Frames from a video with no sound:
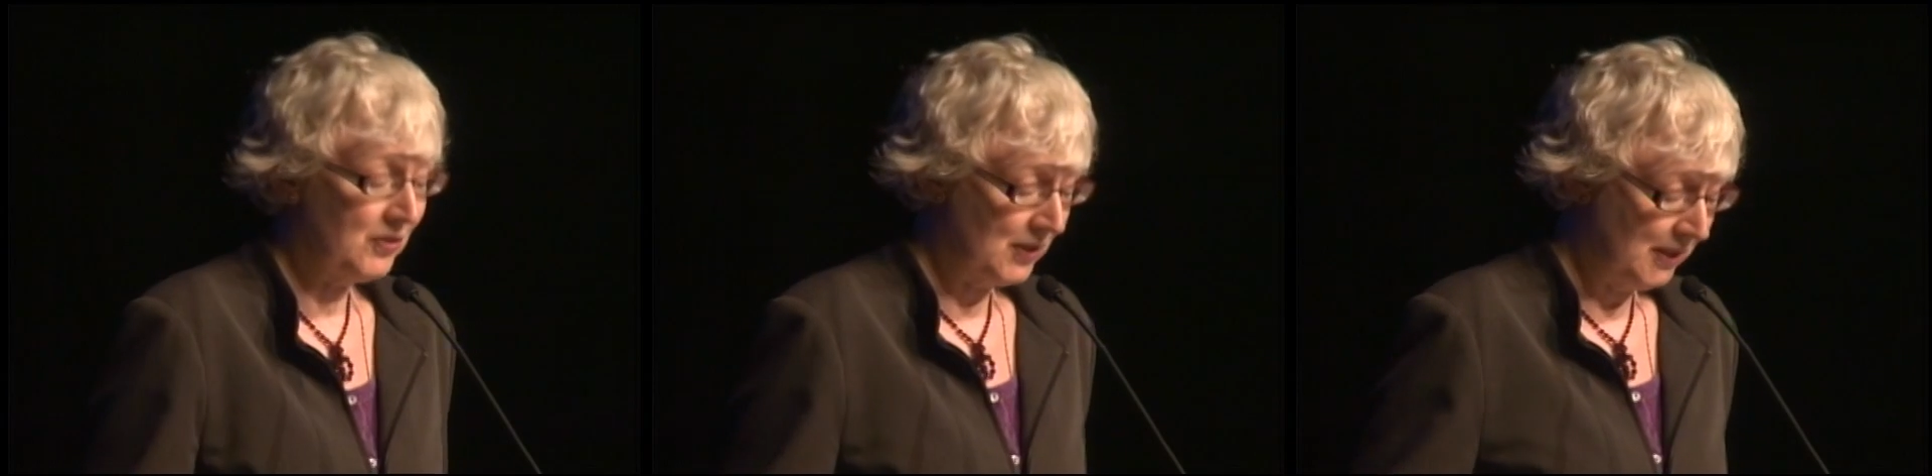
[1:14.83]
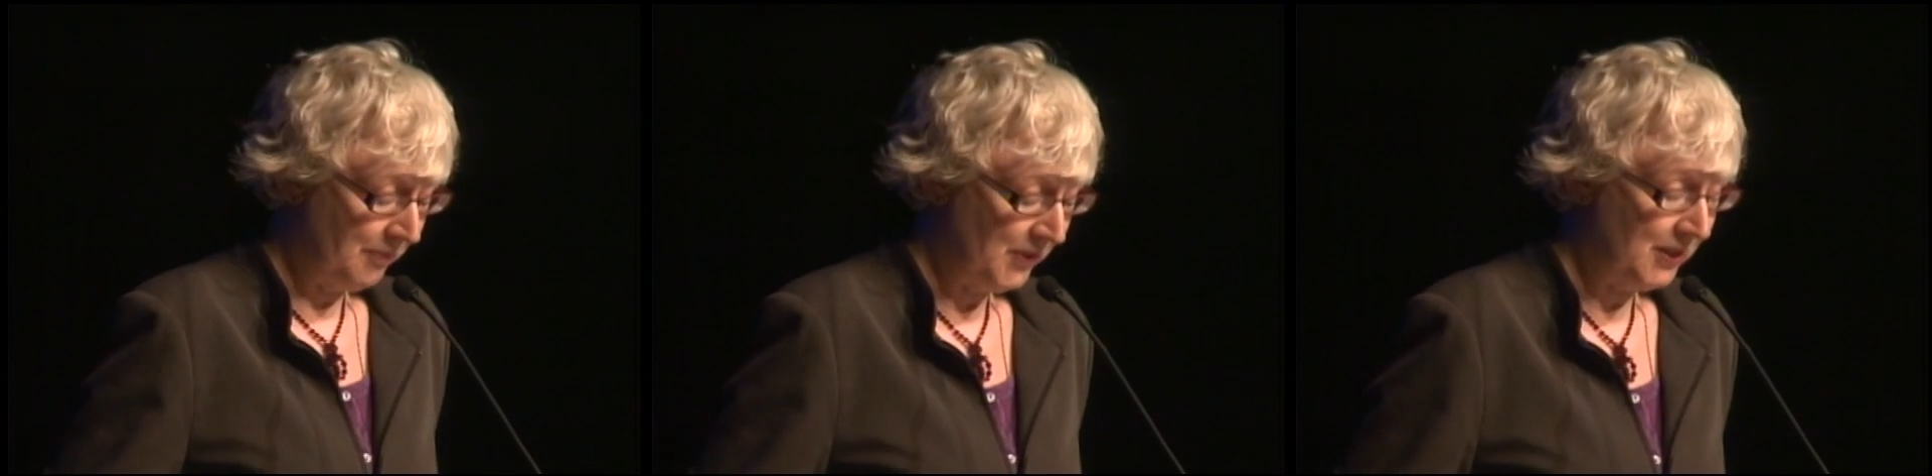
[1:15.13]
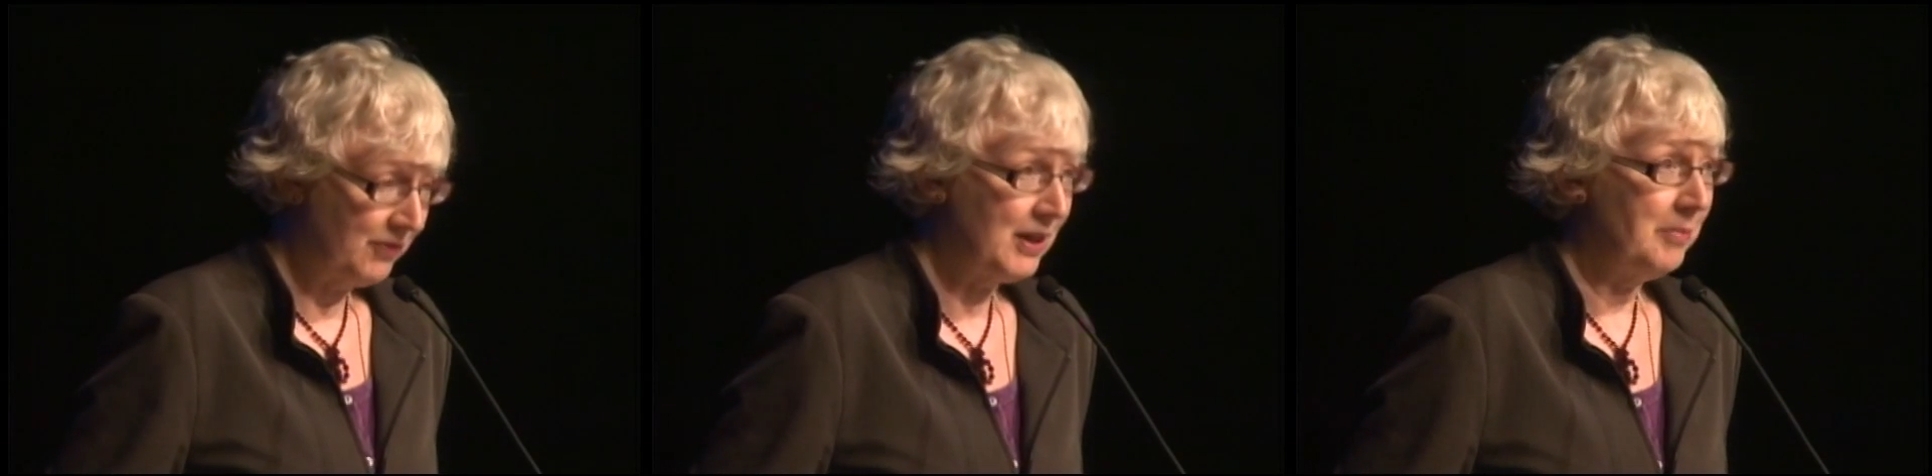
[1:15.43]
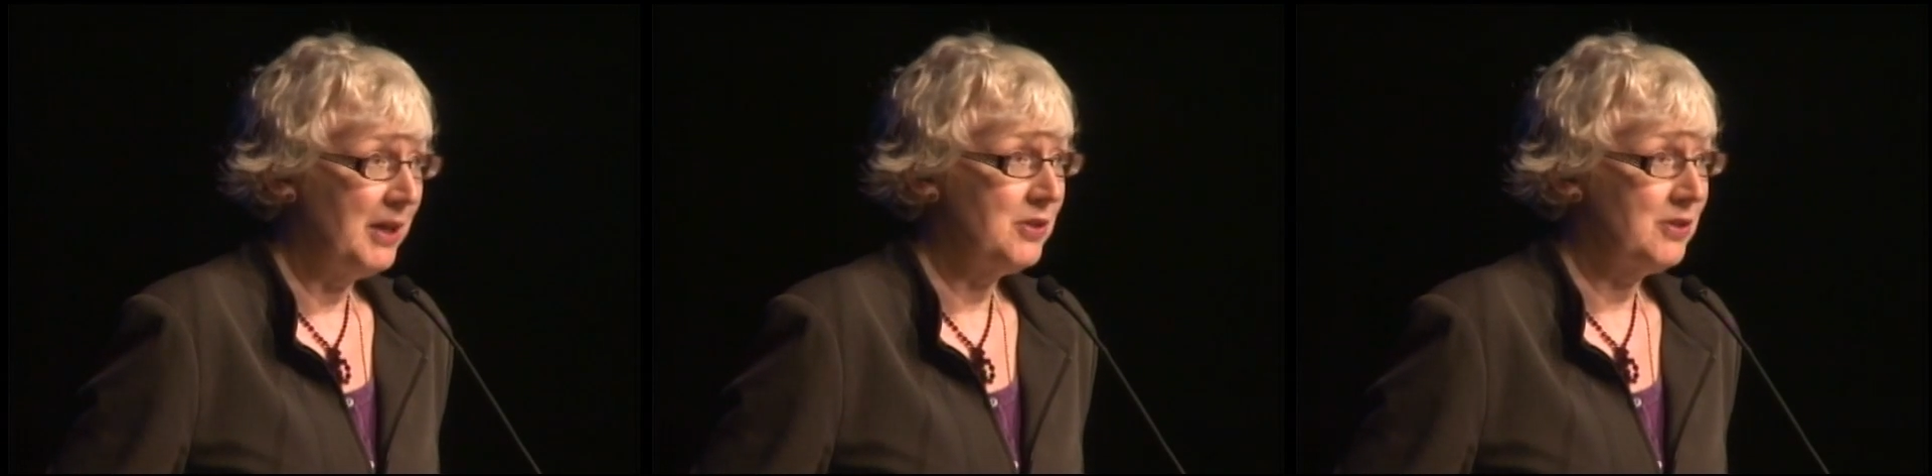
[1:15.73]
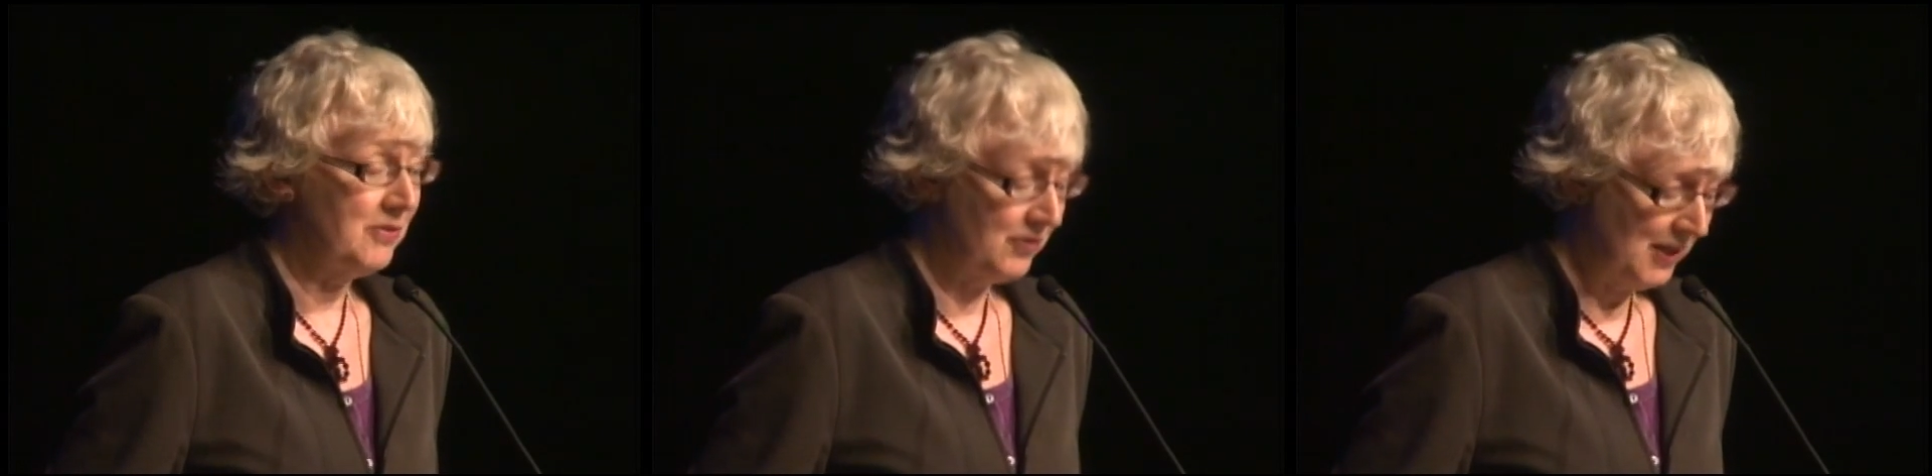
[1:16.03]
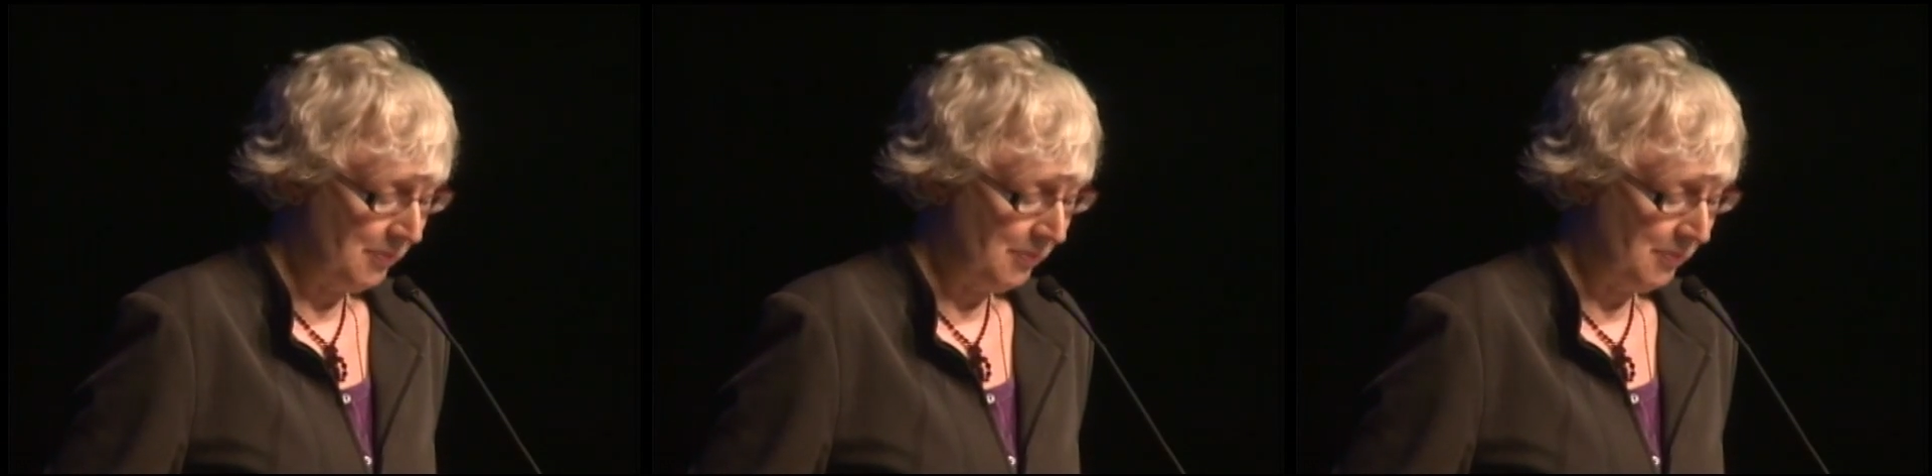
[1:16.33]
um, that have come out of that